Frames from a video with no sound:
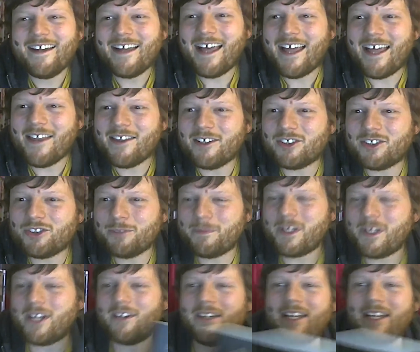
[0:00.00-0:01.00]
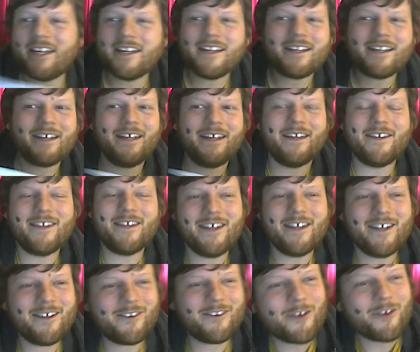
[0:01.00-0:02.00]
And there should be a link in
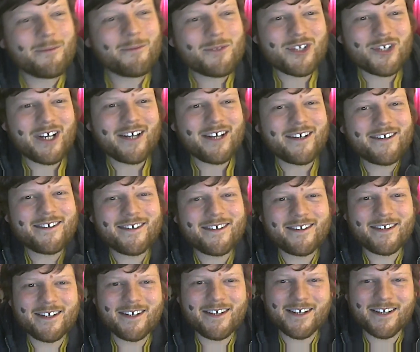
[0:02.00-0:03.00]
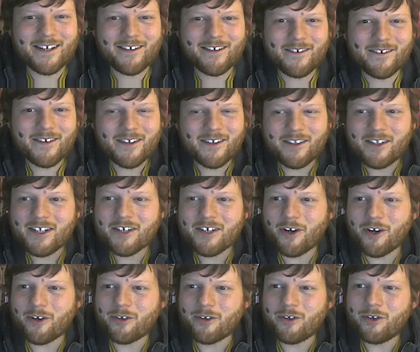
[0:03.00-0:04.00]
the group chat that you can click
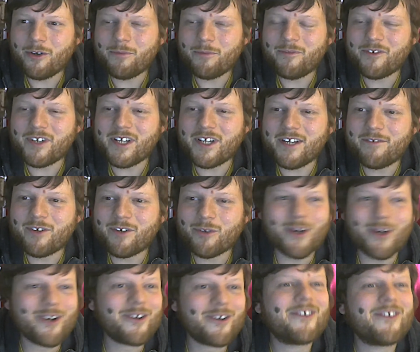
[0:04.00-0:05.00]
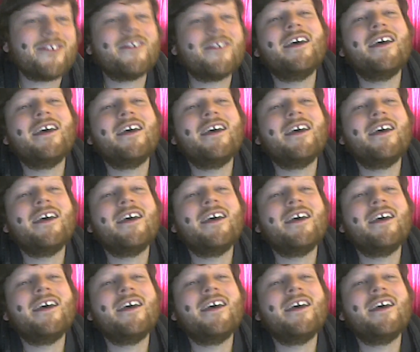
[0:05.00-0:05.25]
on, hopefully, if it works.